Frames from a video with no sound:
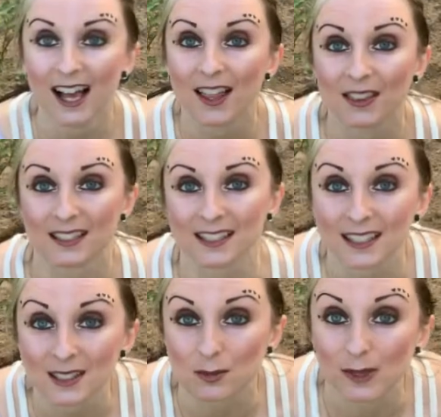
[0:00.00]
This
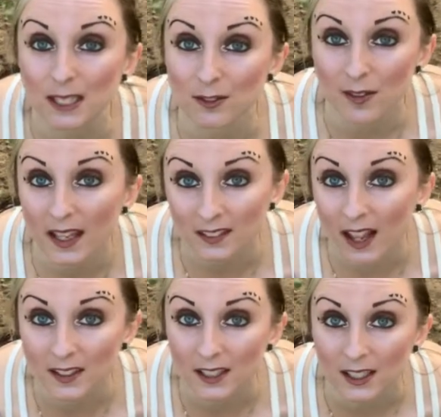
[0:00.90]
is Rina-fay
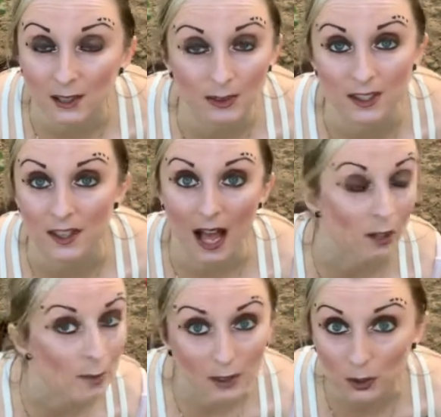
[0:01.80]
London with
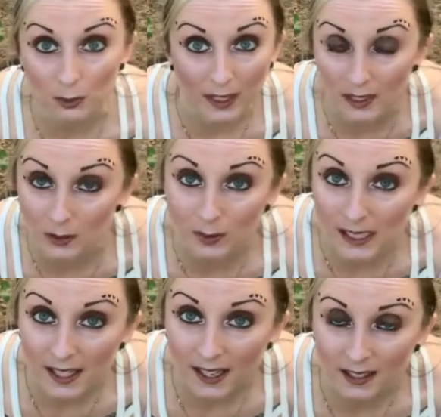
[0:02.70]
Elemental Wings
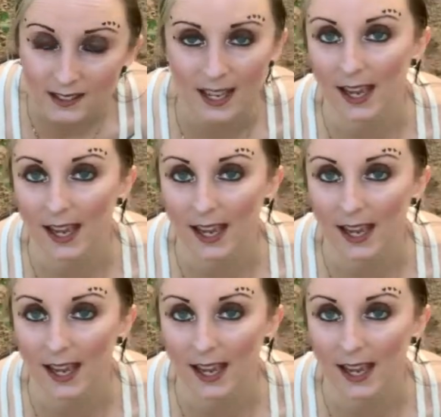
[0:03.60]
Readings,